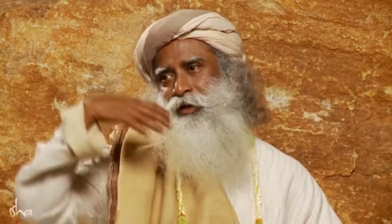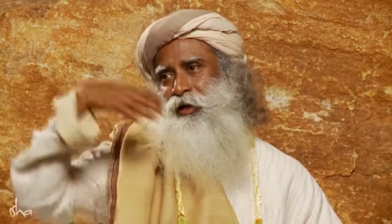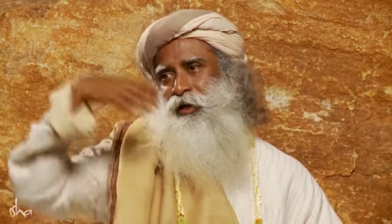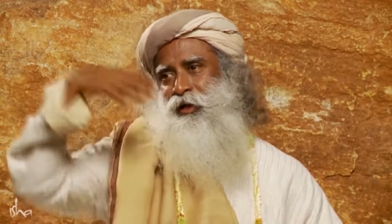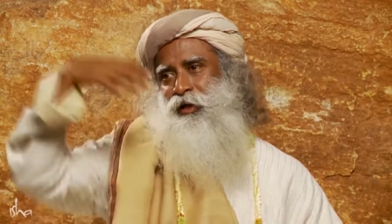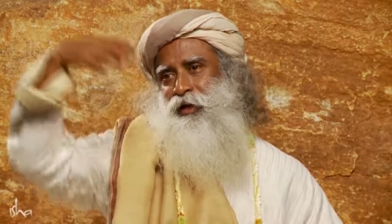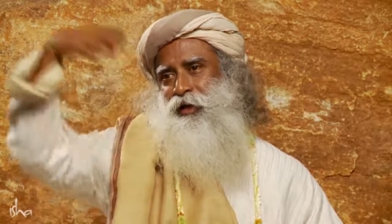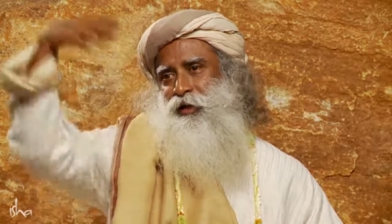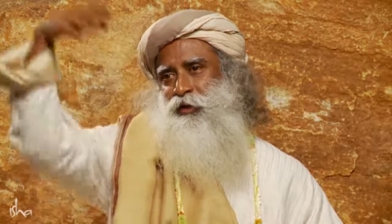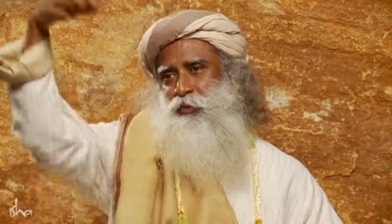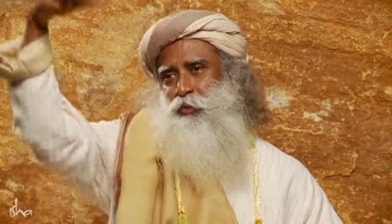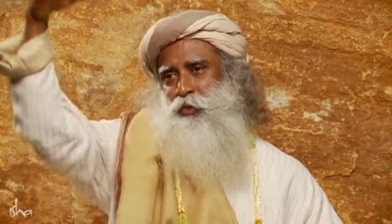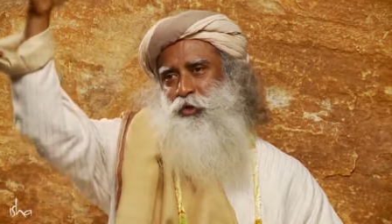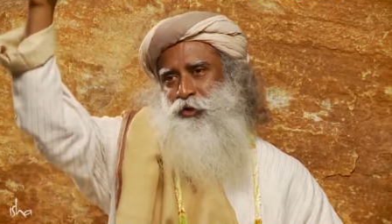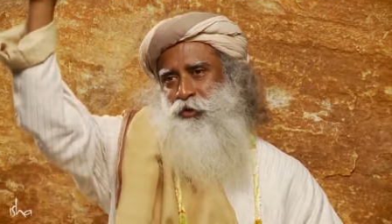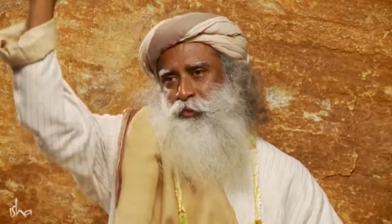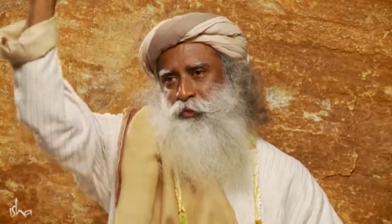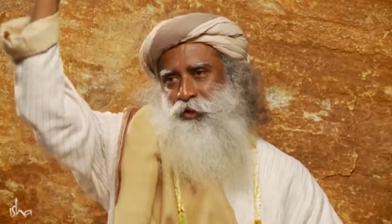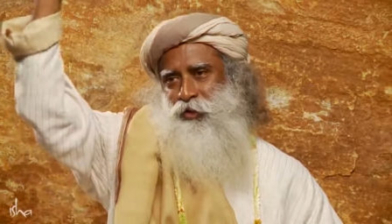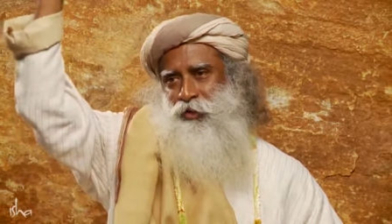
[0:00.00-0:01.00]
endless
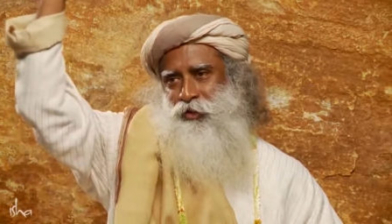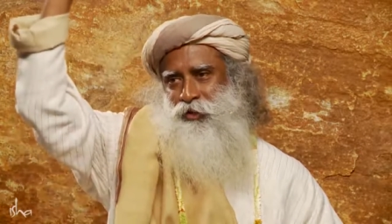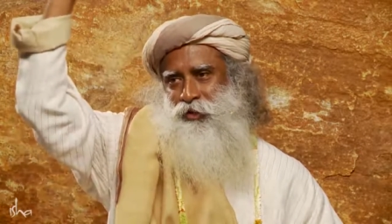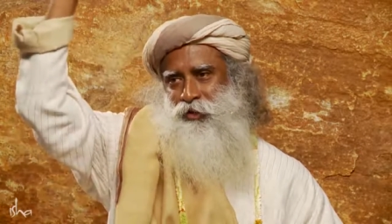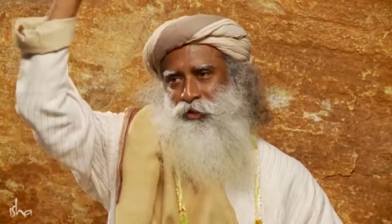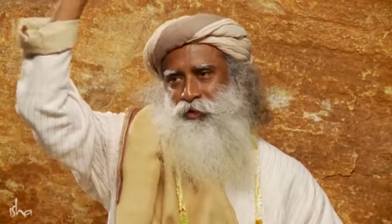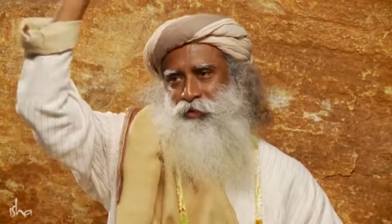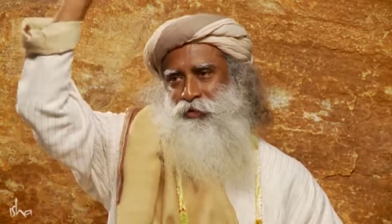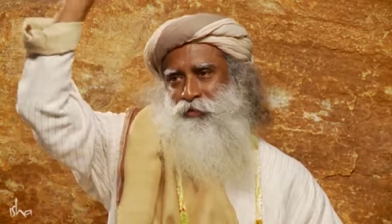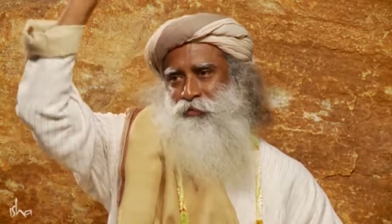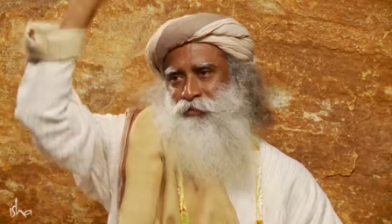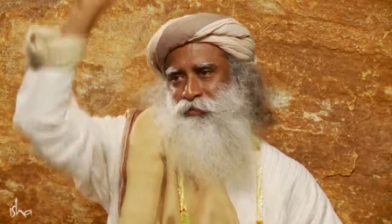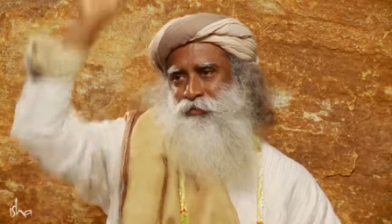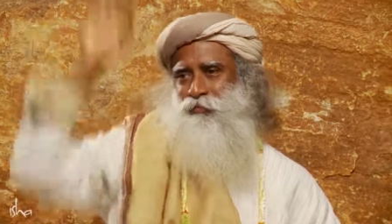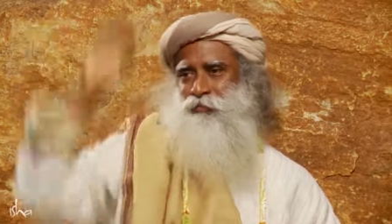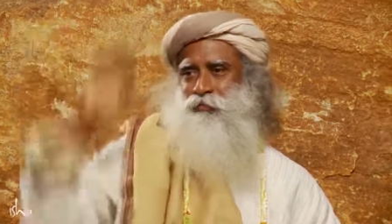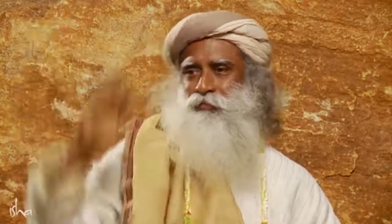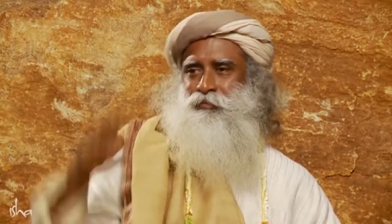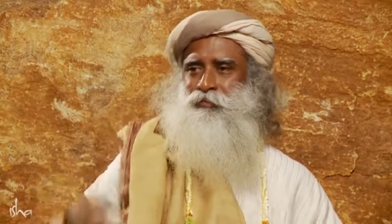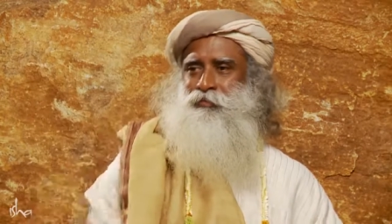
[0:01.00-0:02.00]
possibility
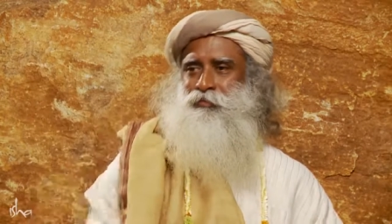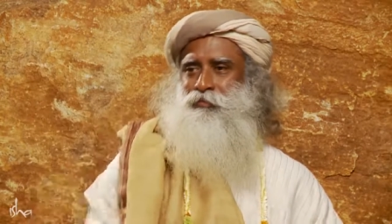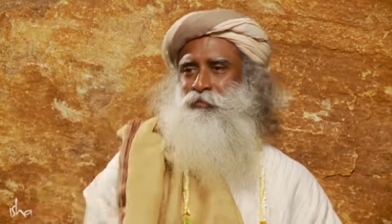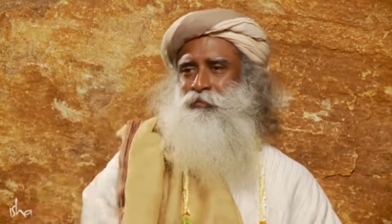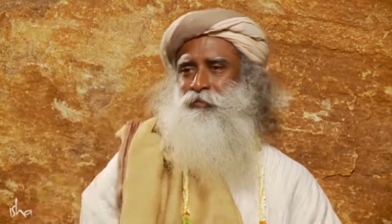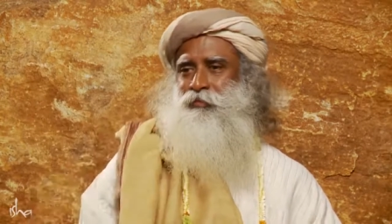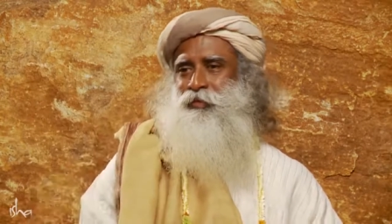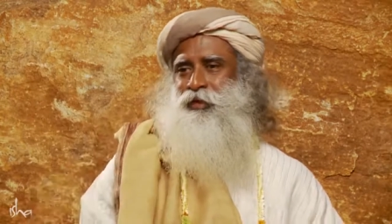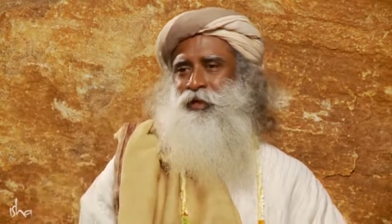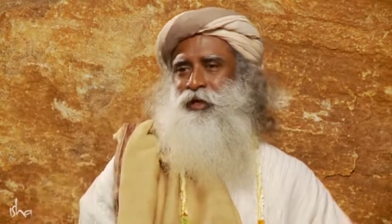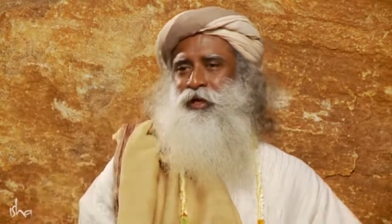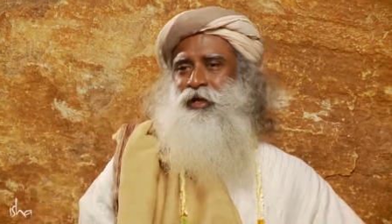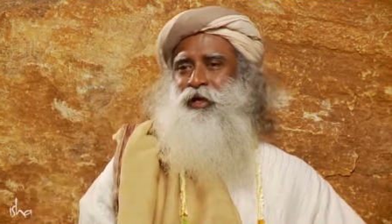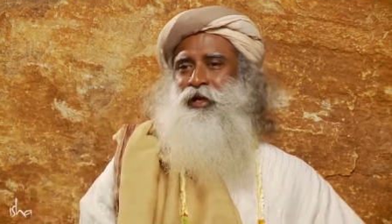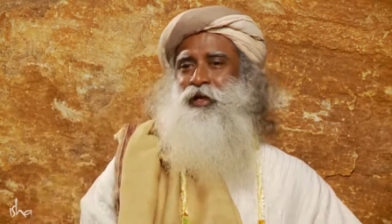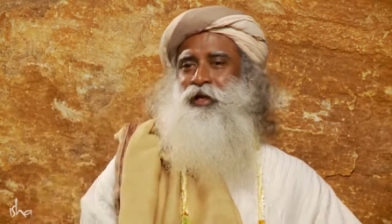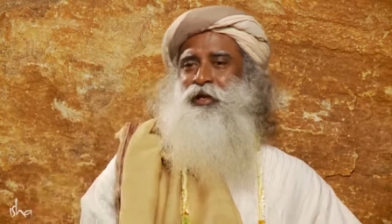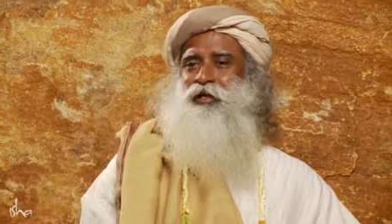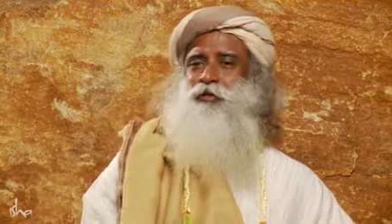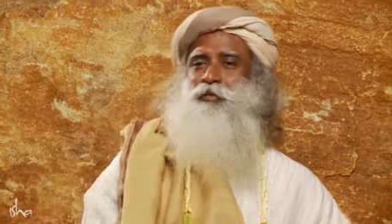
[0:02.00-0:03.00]
an
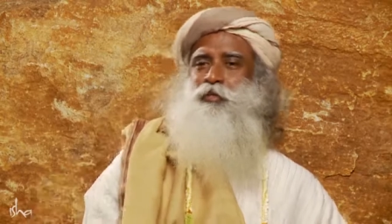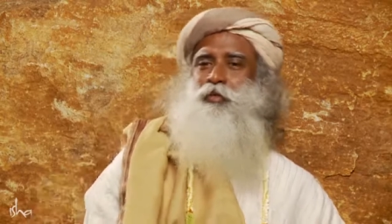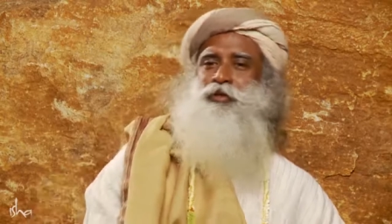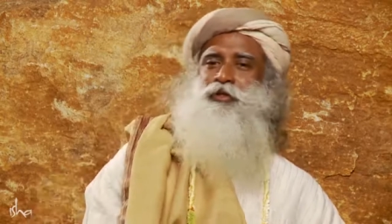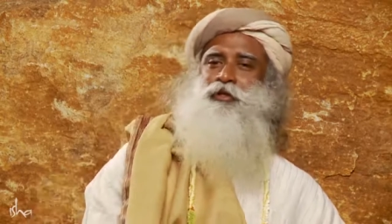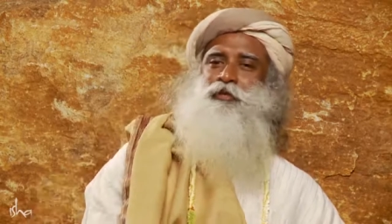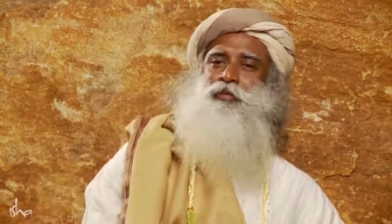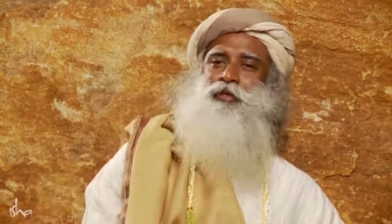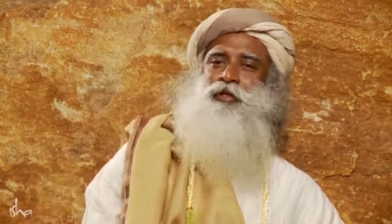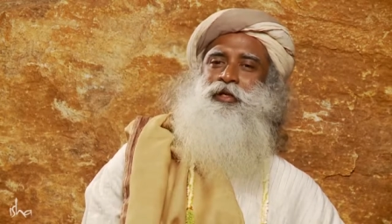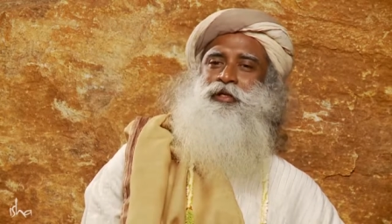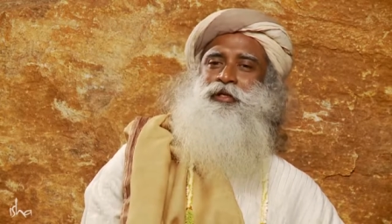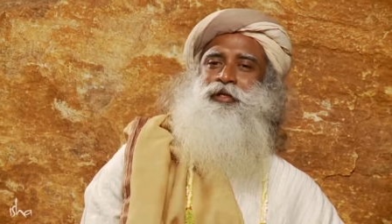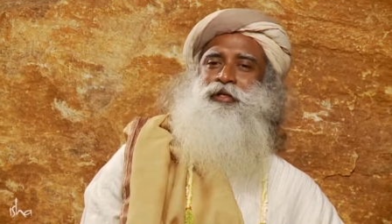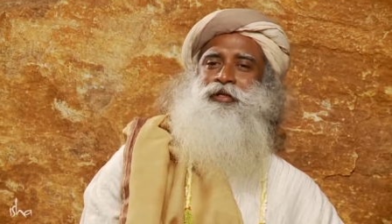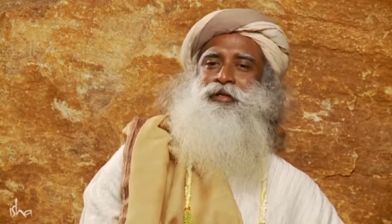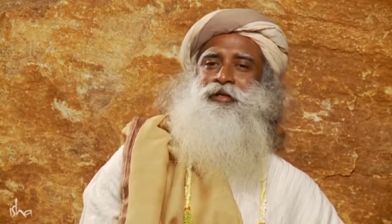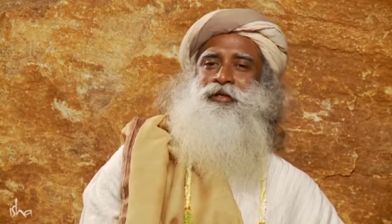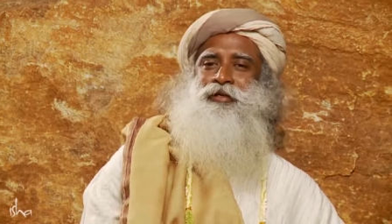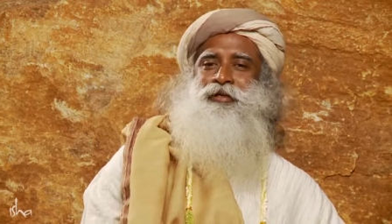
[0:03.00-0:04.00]
endless
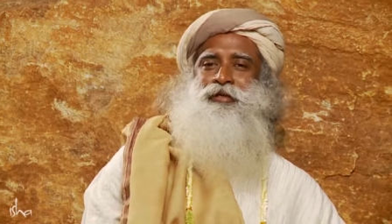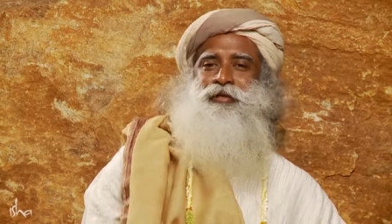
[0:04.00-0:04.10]
possibility.